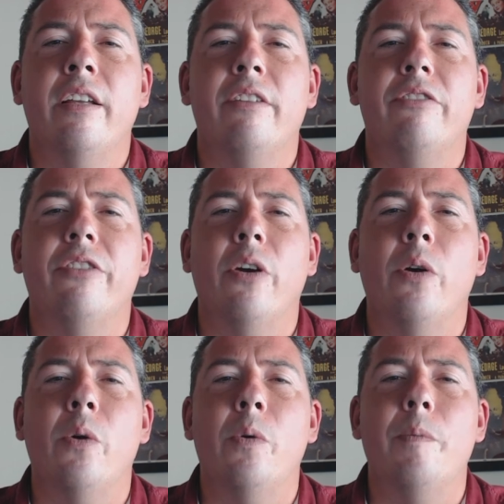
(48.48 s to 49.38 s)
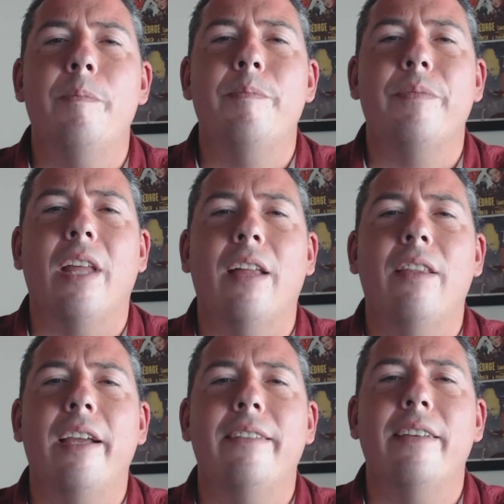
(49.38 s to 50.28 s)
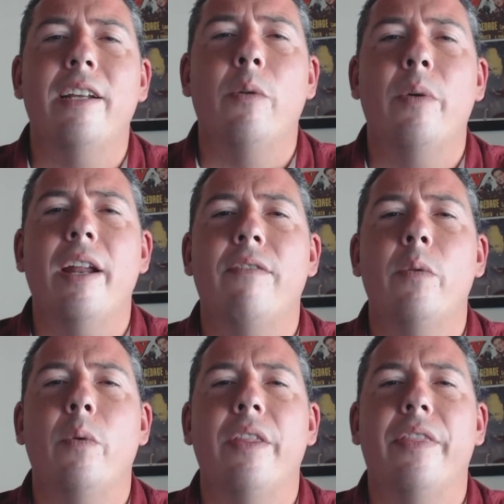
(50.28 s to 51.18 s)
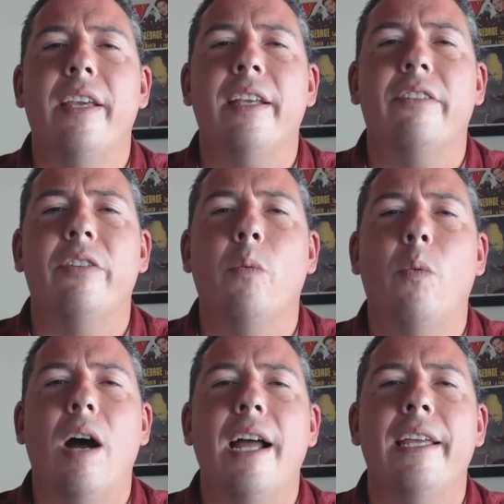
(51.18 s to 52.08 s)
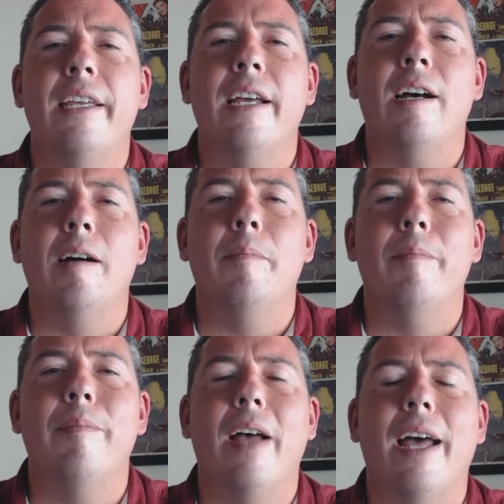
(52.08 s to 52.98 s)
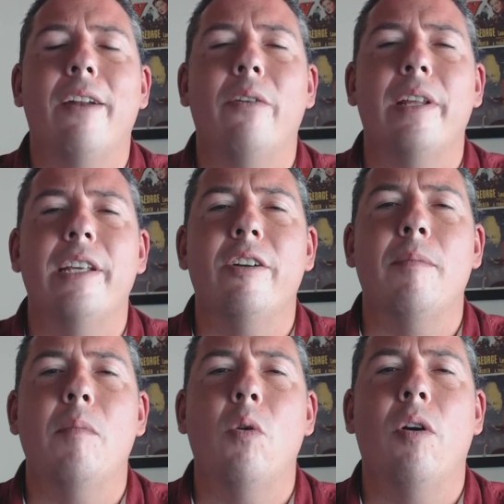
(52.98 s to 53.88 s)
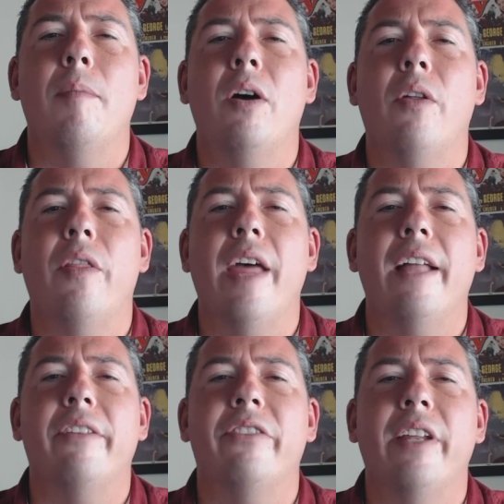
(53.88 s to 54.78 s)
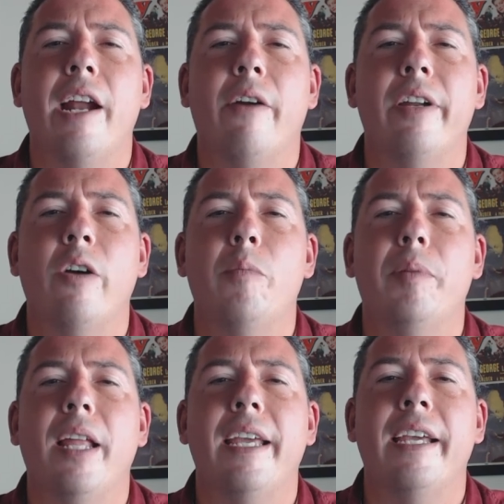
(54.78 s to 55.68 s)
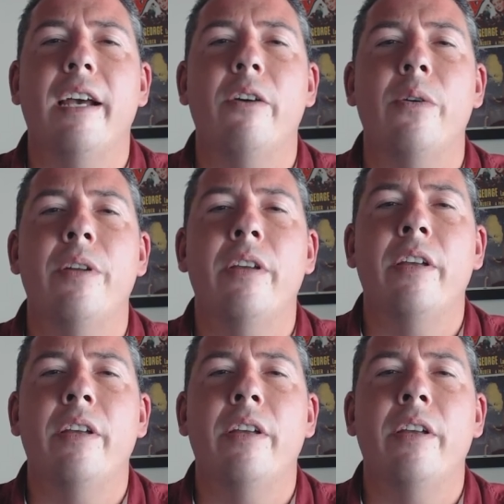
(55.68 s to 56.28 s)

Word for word: So I'd like to hear what everyone thinks and why um, I don't hear more about that scenario playing out.